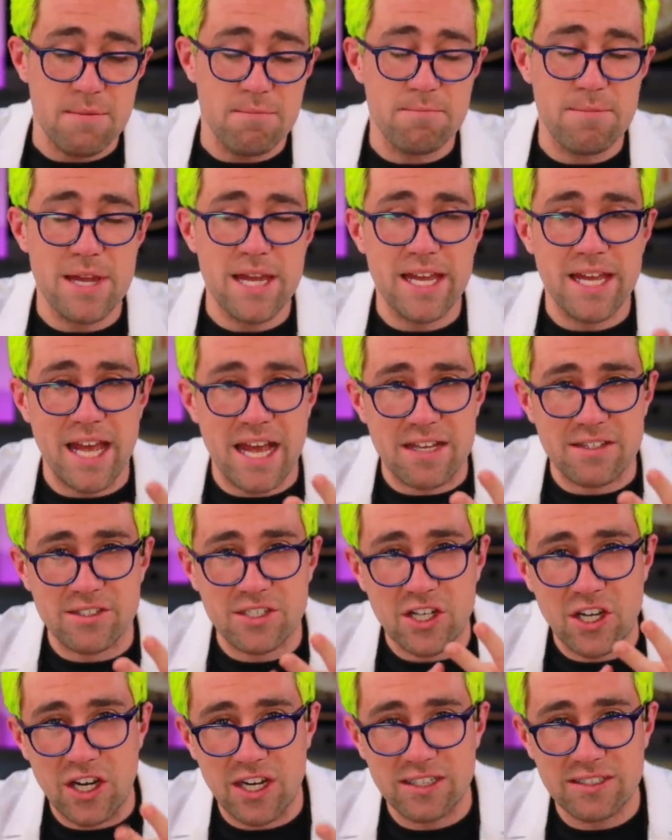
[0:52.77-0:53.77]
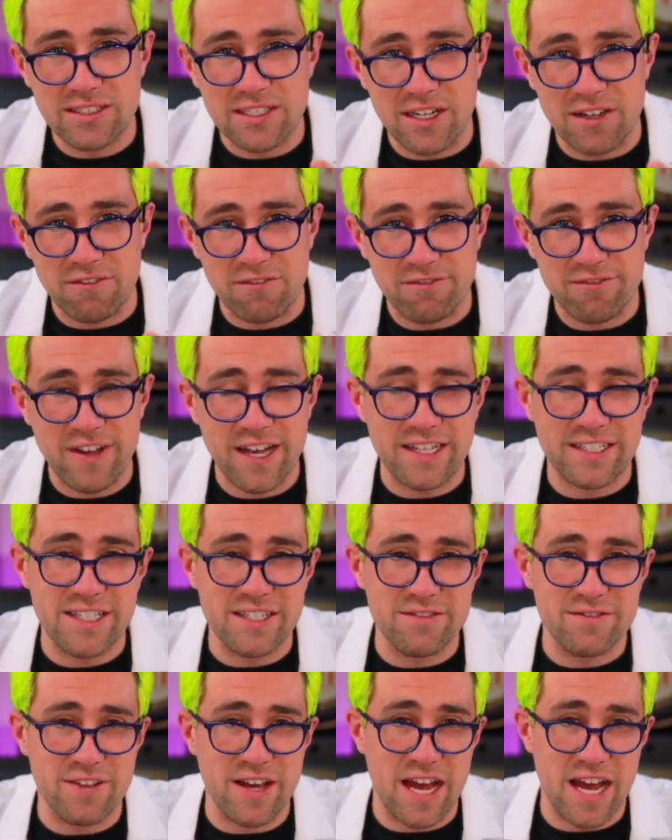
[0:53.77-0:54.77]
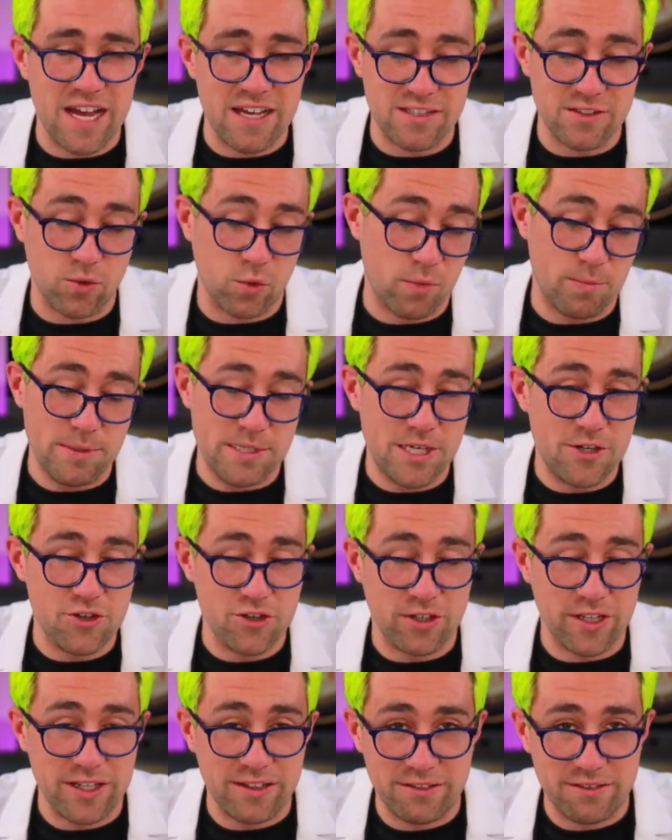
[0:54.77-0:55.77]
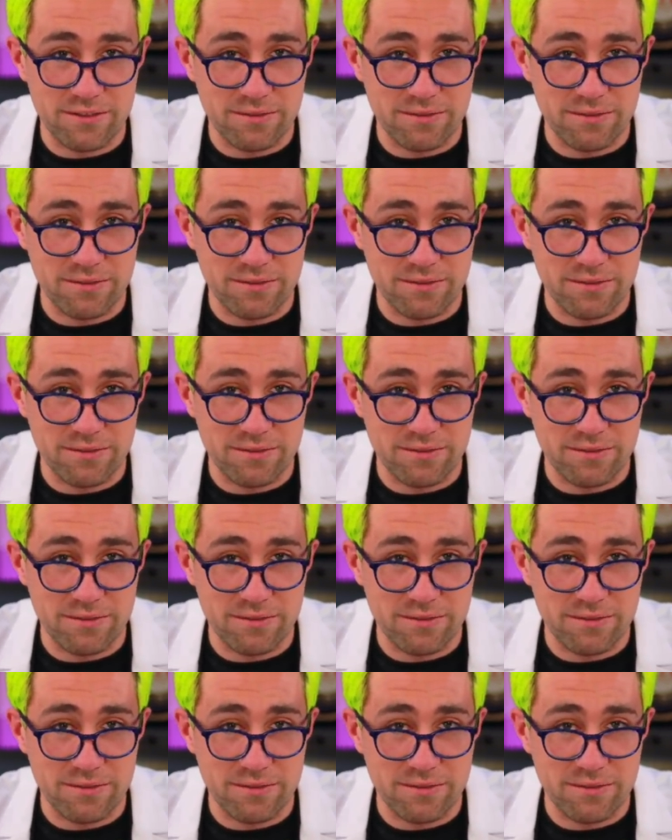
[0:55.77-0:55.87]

being as cost effective as, or potentially